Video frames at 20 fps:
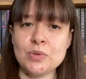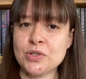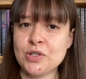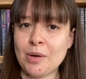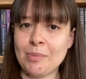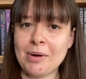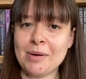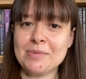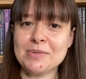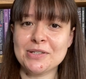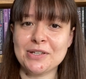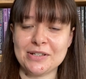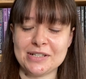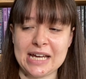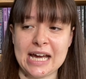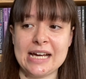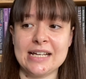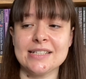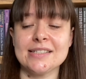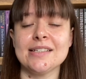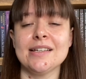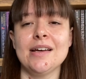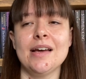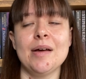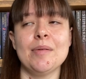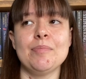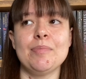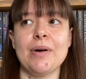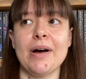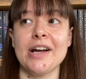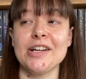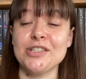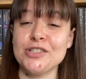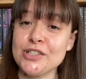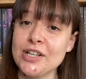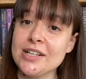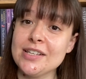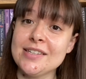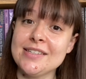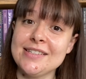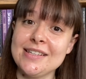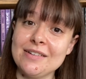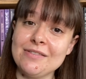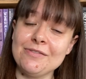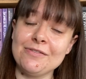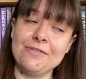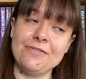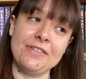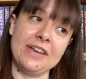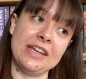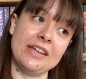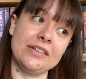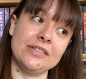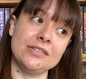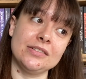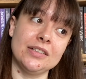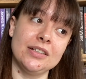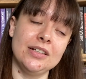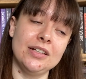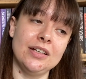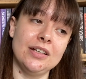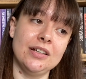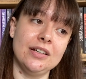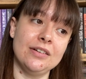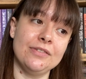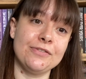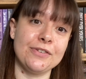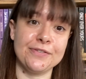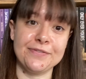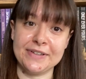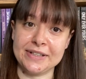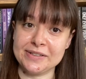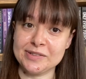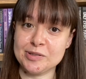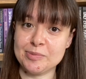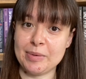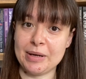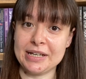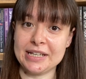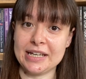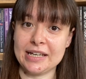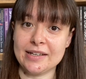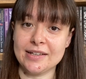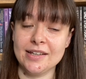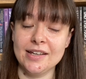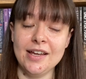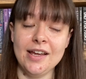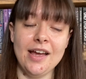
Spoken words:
job I was good at, but I just didn't feel fulfilled by it.